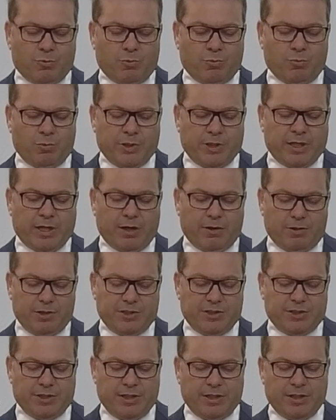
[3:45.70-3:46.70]
We're currently
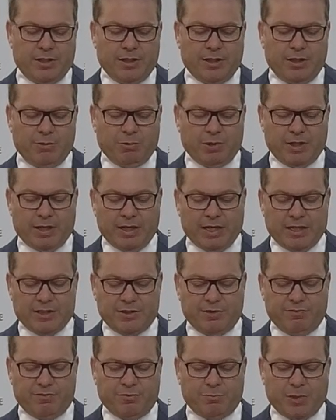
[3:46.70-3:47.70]
seeking anyone that has
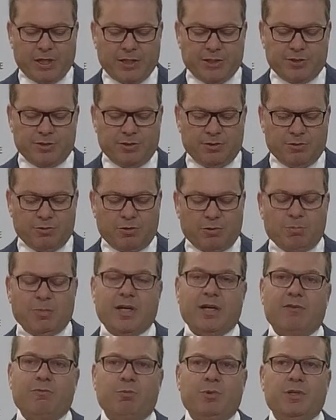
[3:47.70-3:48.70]
information or
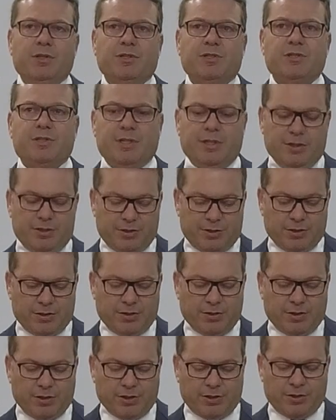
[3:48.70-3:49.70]
may have witnessed the
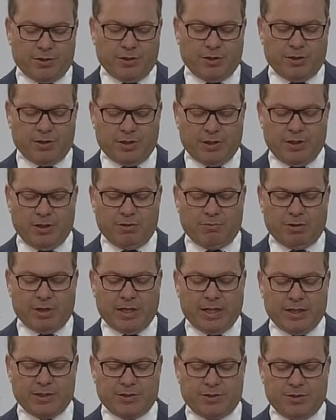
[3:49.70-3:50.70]
incident that occurred at the hit
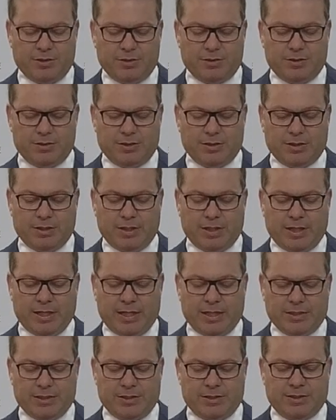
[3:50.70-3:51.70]
run accident
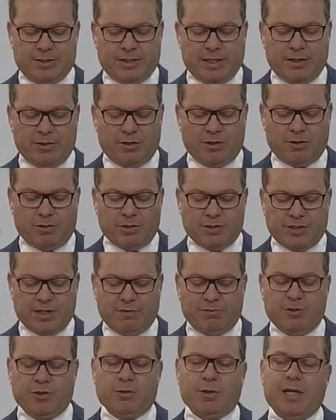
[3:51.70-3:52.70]
at St. Lawrence
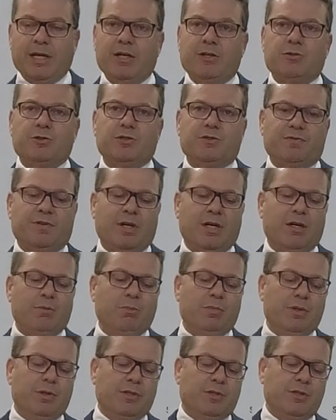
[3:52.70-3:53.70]
Avenue at Andrew's
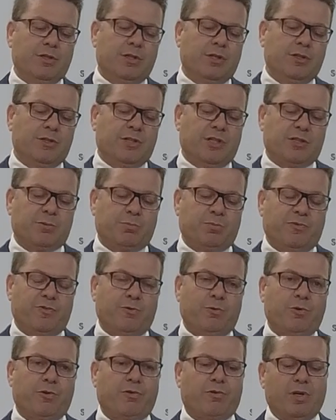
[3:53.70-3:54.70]
Farm just
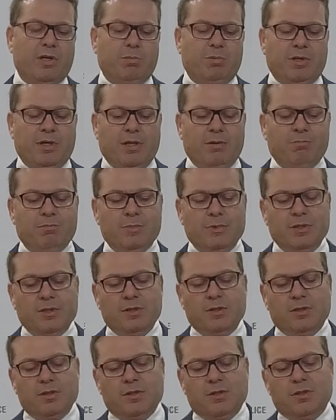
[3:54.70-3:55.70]
before 3 p.m.
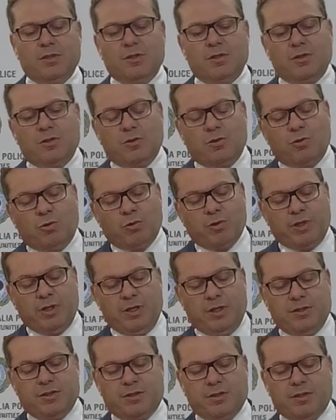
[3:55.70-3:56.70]
or
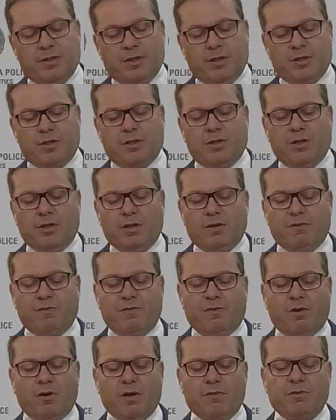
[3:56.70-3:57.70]
the incident that occurred at
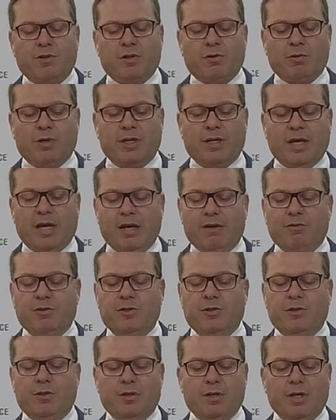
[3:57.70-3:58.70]
5 Karinga
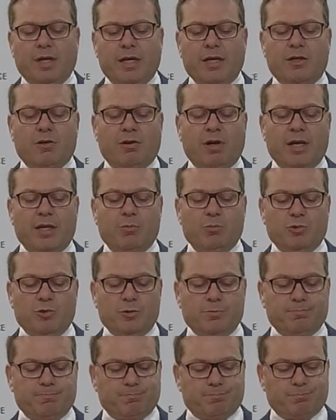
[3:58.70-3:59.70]
Avenue at Craigmore.